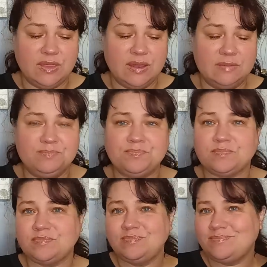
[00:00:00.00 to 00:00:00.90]
with them.
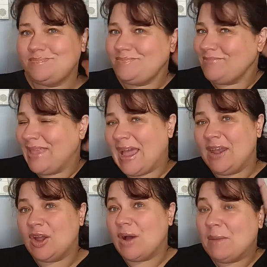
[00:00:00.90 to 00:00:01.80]

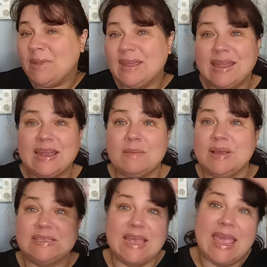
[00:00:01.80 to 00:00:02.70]
I know, I'm looking like a
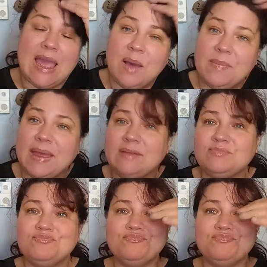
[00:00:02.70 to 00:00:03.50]
mess. I can't help it.